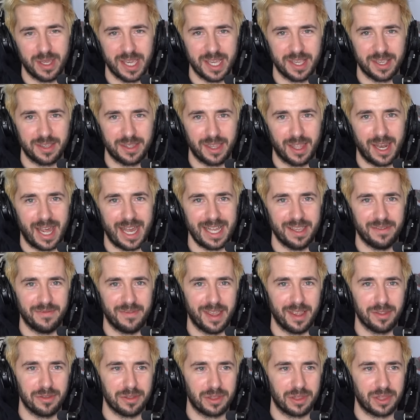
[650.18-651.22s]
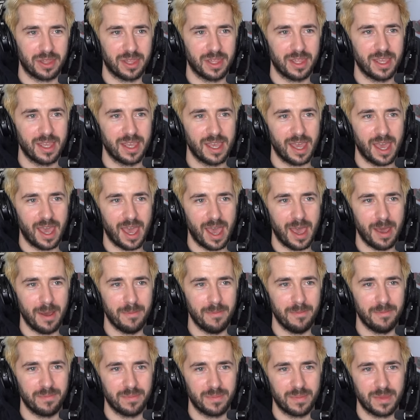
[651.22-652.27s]
get to the LAN events.
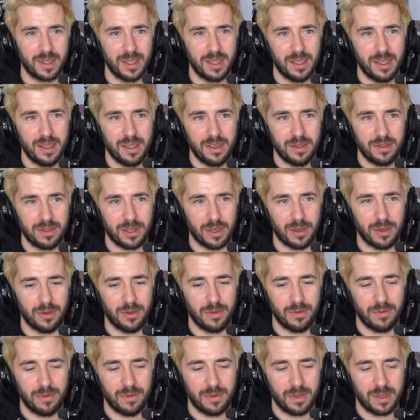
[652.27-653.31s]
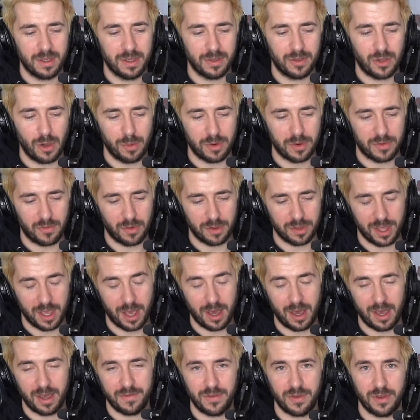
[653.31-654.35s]
Um, so Thomas
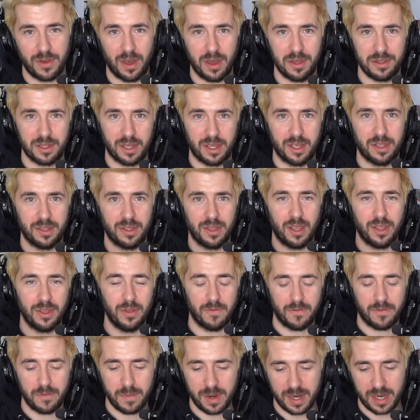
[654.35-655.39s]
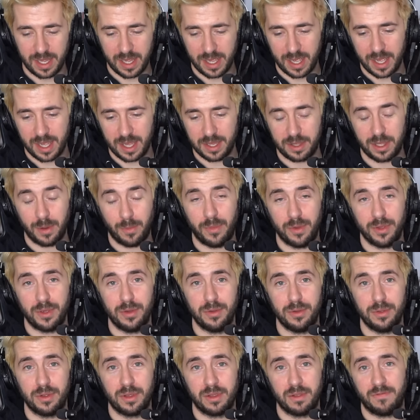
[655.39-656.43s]
Ronhaar, if you guys are not familiar, is someone
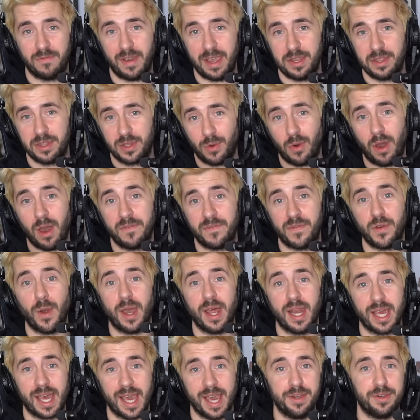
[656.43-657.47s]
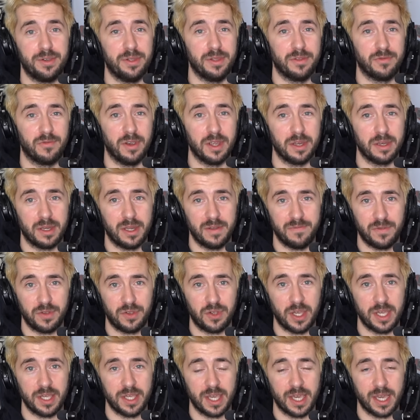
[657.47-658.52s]
who's faced quite a few allegations recently for
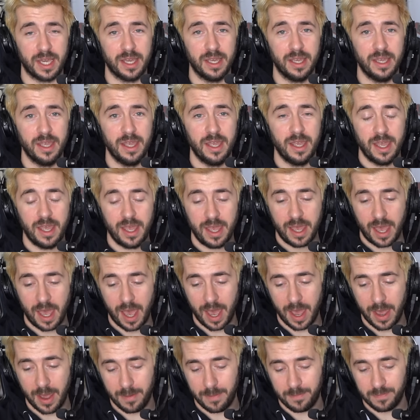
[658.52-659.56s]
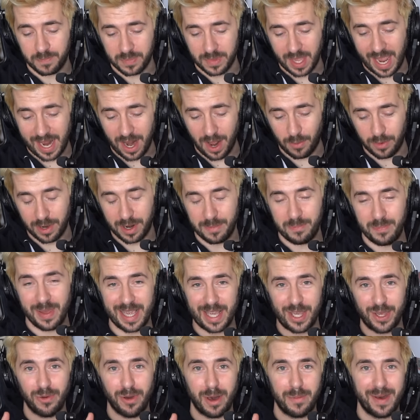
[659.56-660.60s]
cheating. Um, and I want to
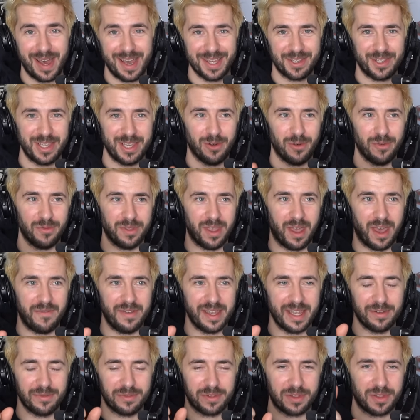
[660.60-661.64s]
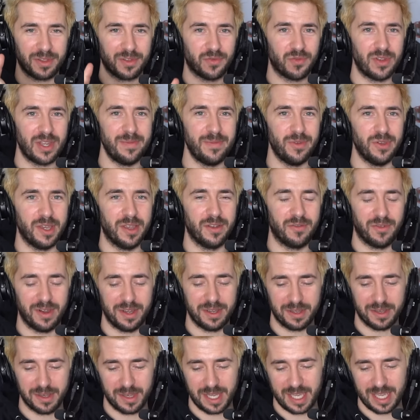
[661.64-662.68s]
pick you up actually on, I think it was a stream you did
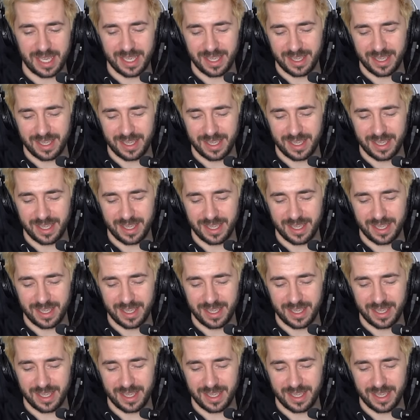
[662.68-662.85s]
recently,